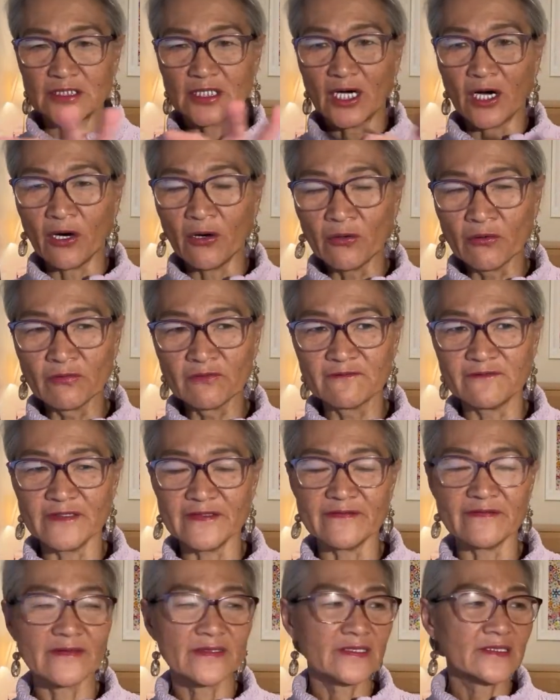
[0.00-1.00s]

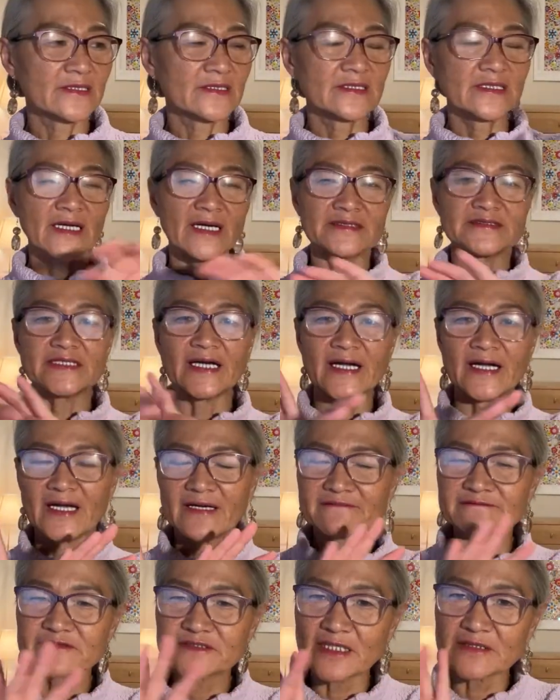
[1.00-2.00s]
oven, and I
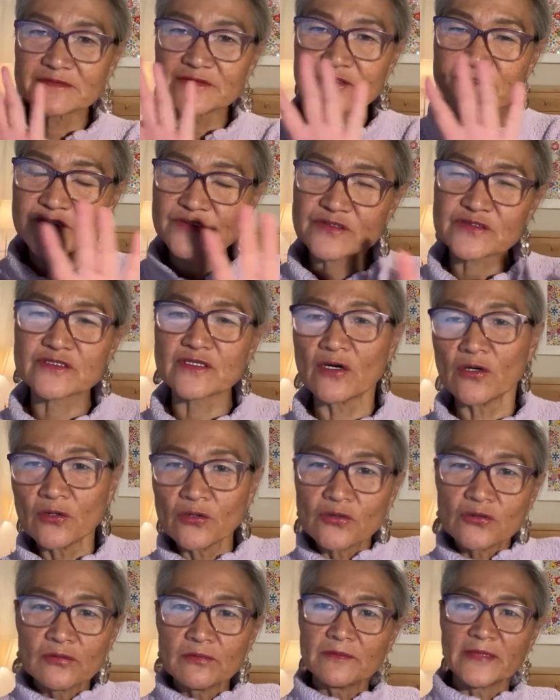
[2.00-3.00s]
have done
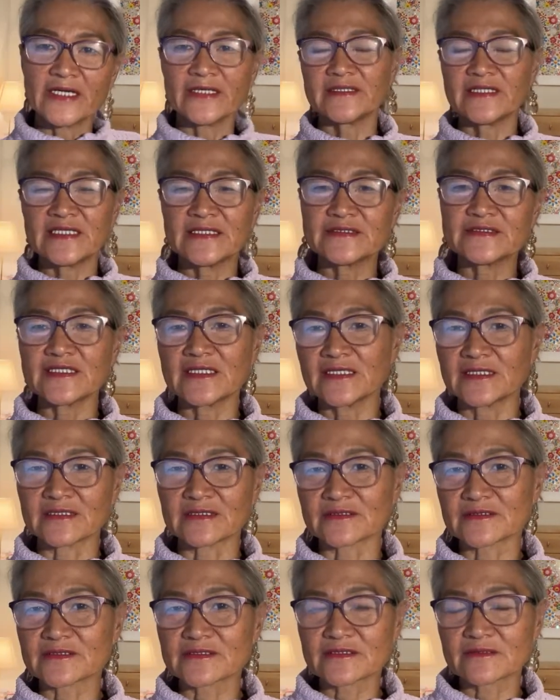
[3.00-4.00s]
so many
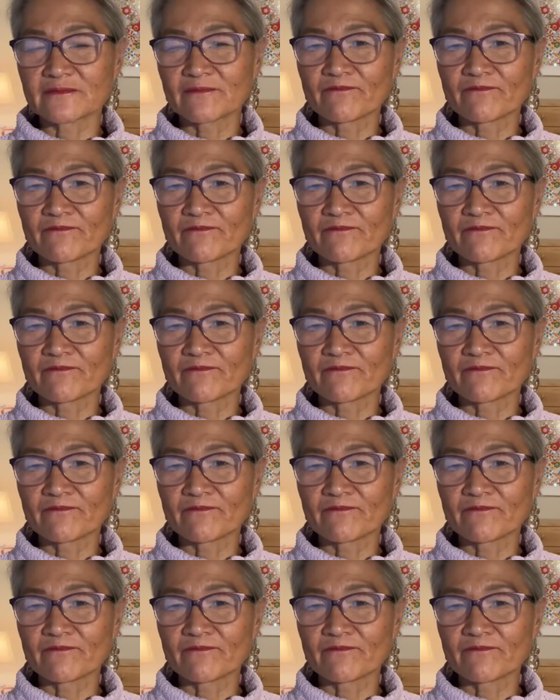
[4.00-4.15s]
things,